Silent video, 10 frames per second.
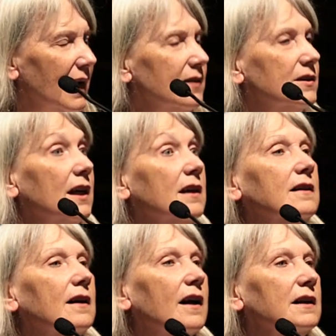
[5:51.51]
and
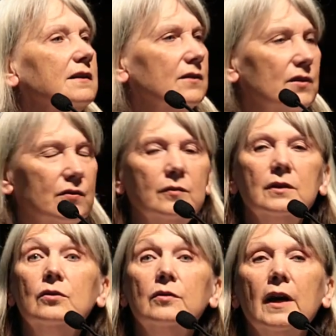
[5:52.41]
take guidance from
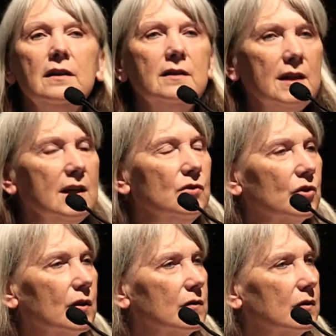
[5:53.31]
the great
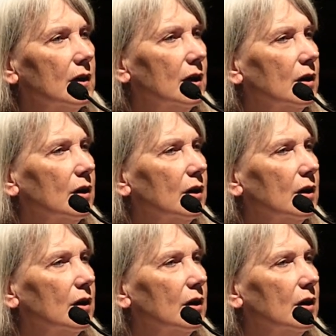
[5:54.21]
teachers